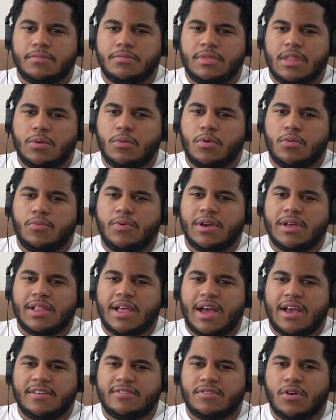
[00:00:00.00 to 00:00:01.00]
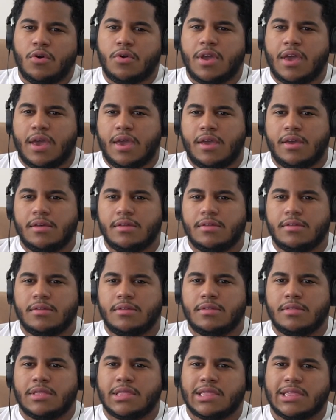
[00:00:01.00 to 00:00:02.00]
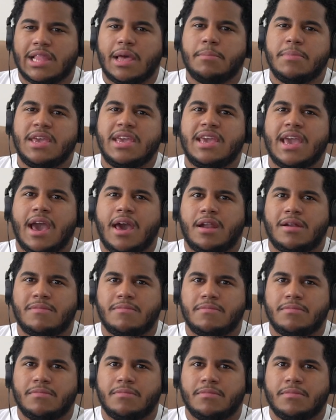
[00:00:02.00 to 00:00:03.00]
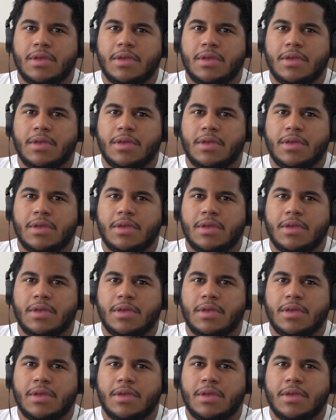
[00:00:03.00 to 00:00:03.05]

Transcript: they will realize, okay, let me get them.